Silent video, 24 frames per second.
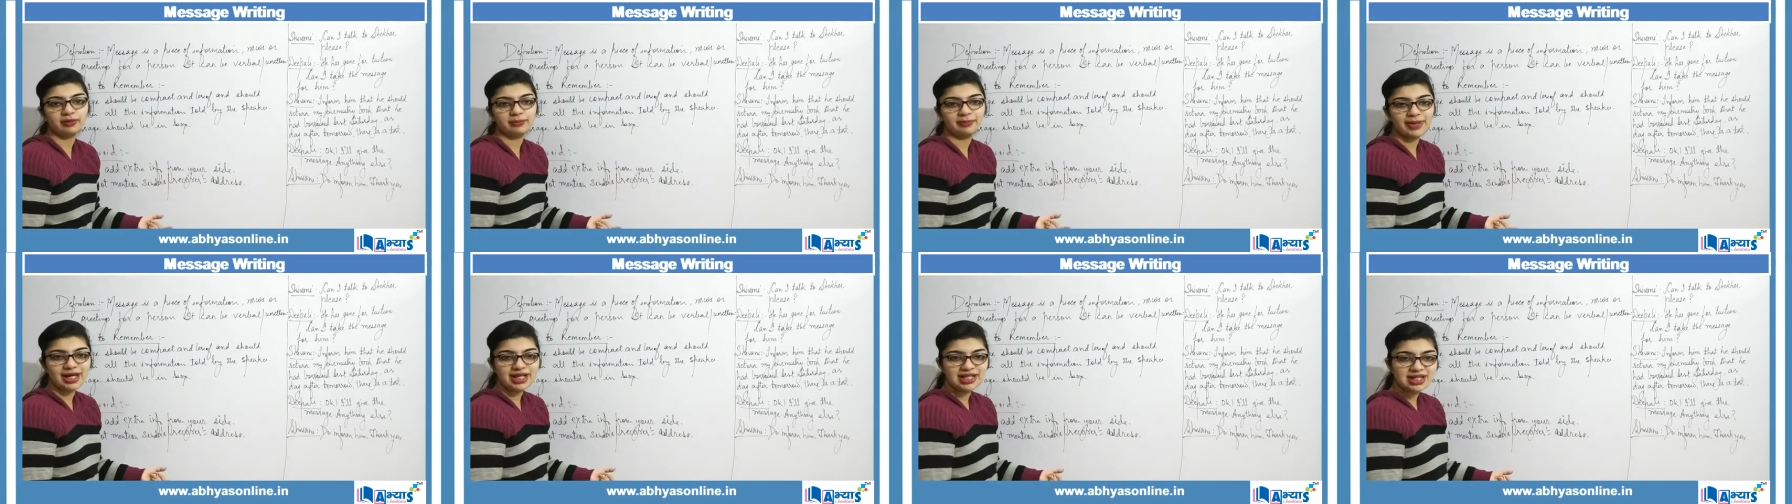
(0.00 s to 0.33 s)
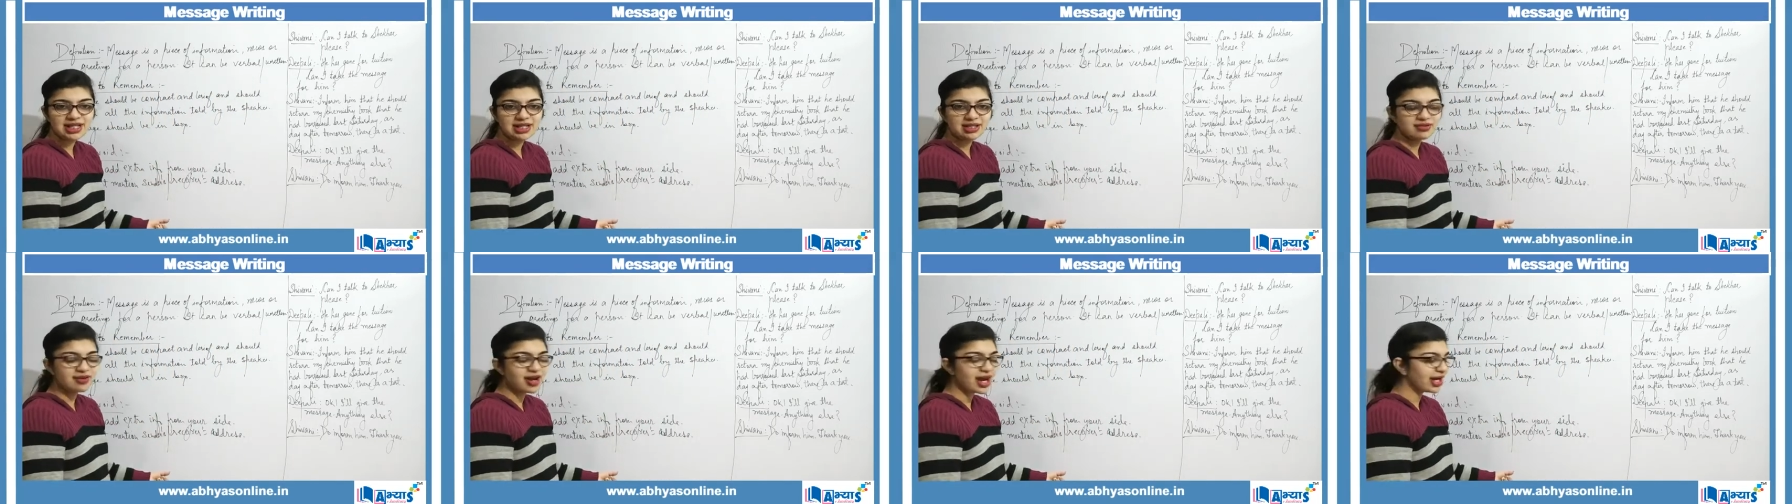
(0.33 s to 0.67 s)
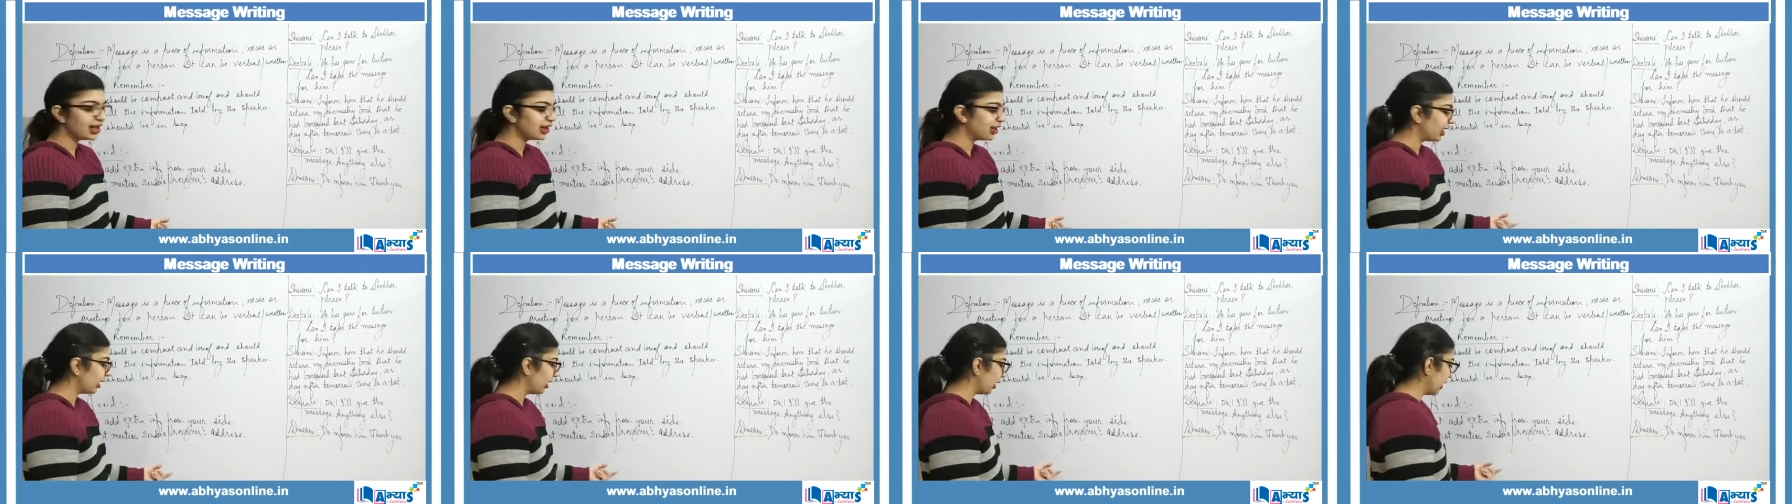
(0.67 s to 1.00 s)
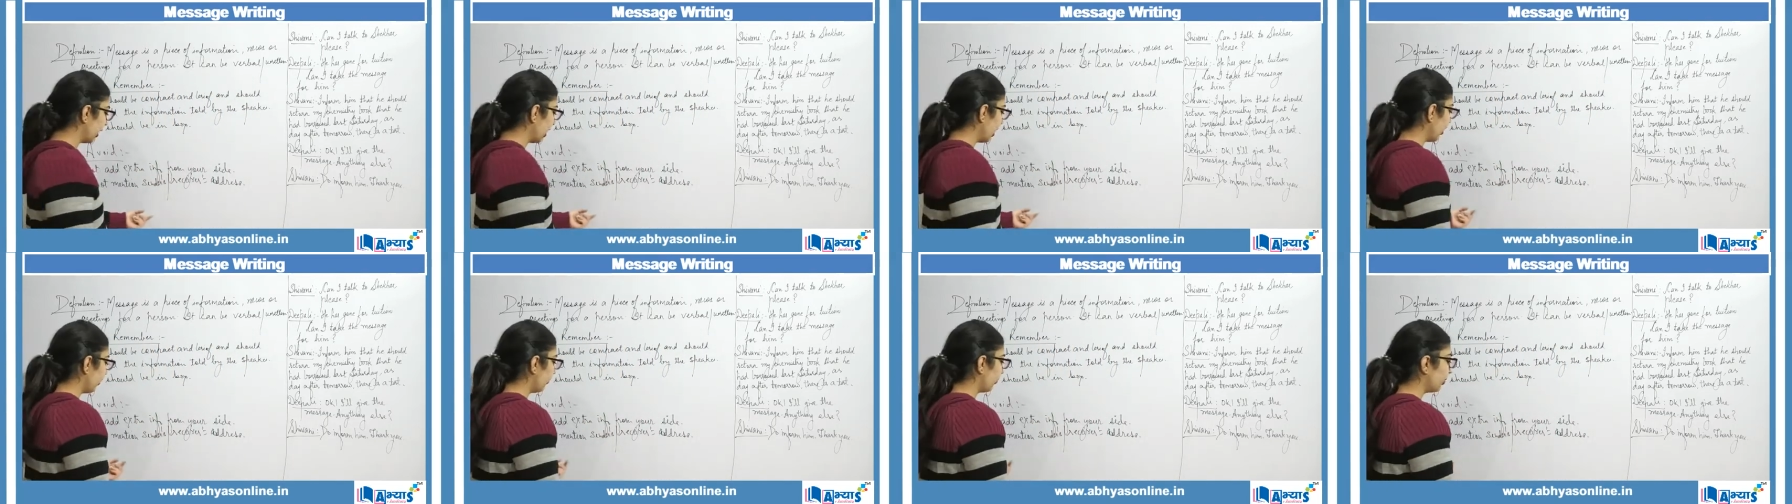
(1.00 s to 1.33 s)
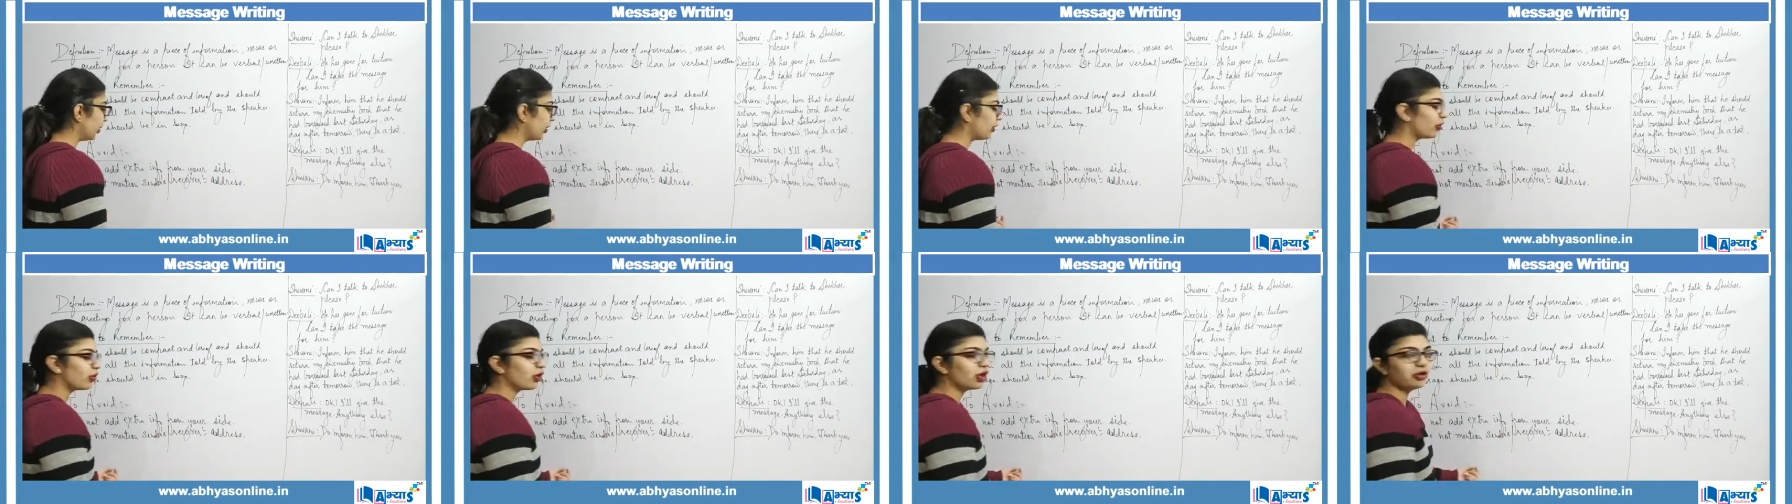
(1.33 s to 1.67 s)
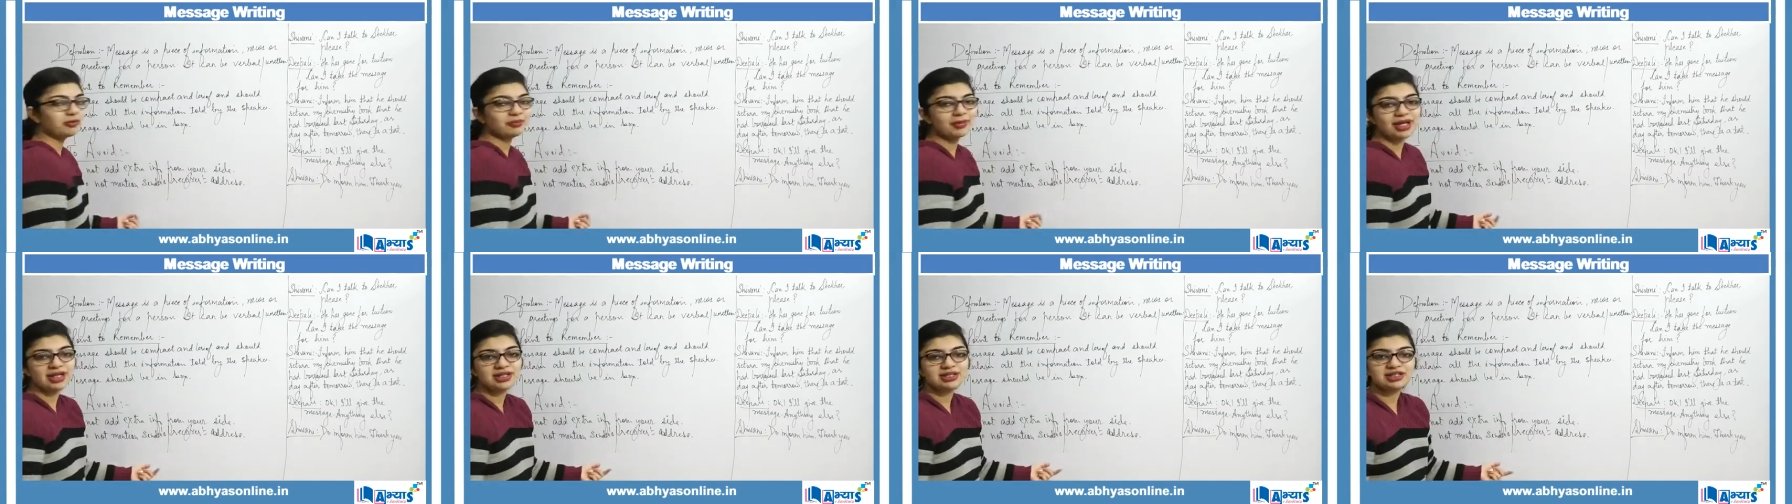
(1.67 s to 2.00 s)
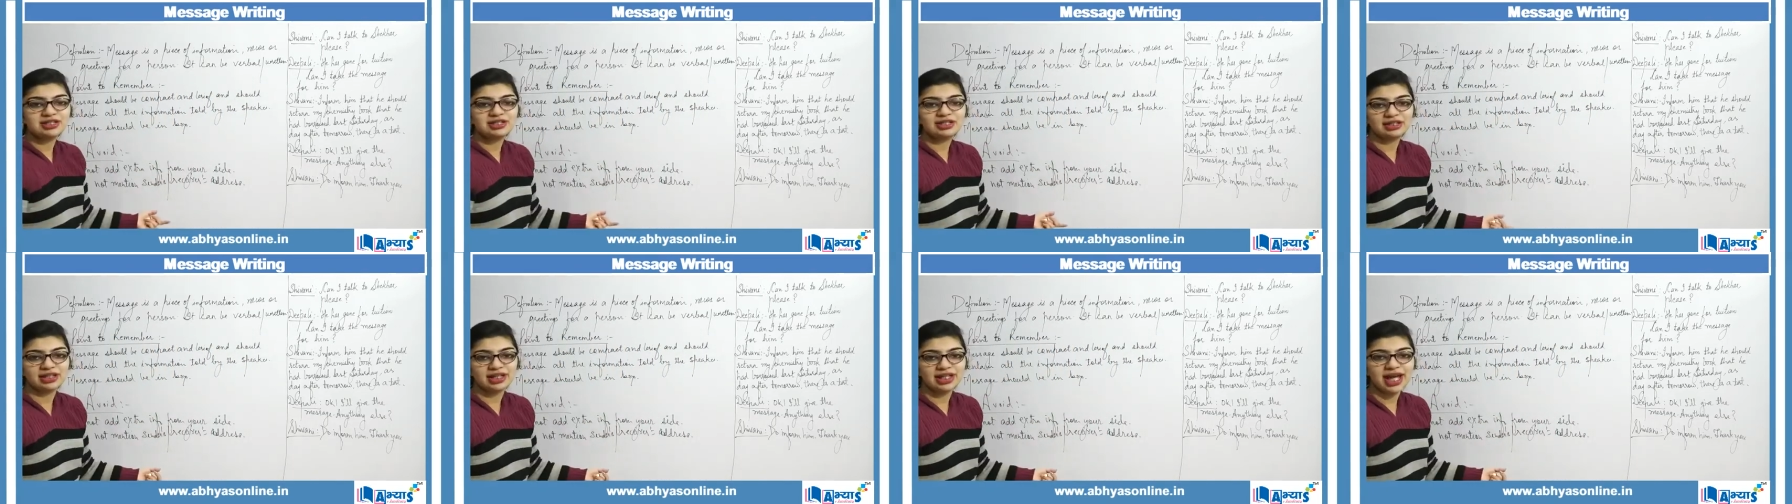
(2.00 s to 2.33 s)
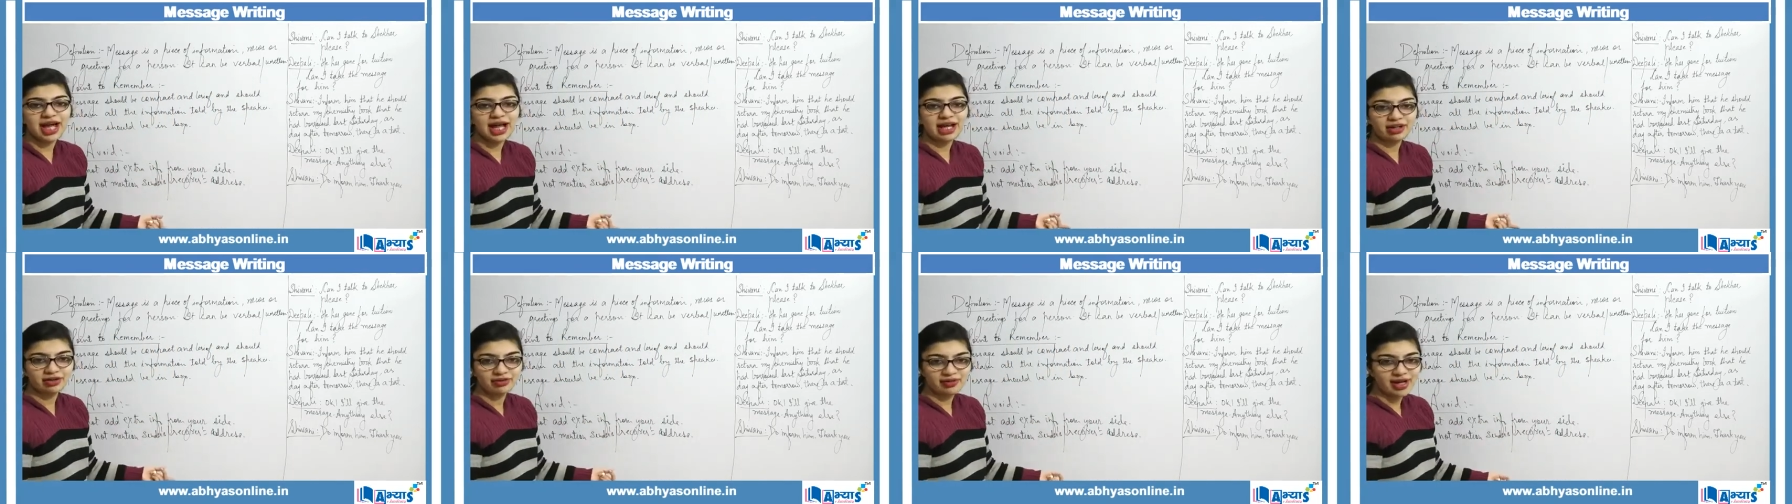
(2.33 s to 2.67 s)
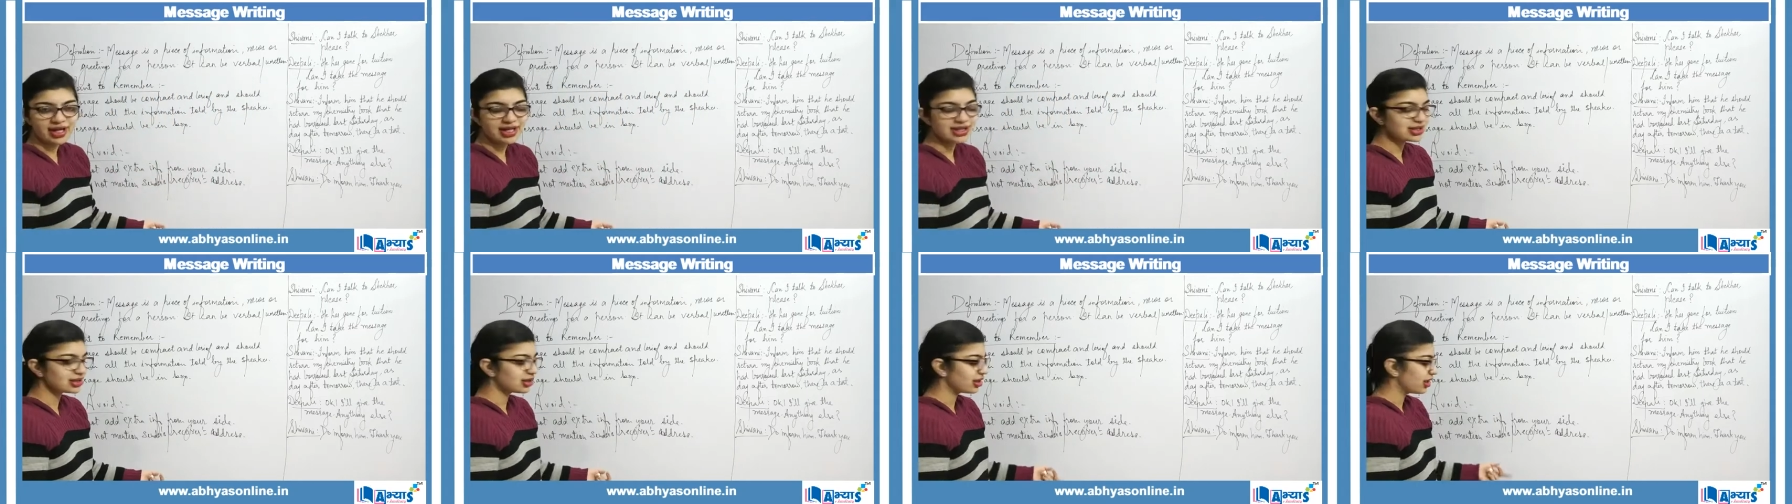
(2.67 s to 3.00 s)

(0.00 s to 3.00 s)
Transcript: message writing, we do not mention the address.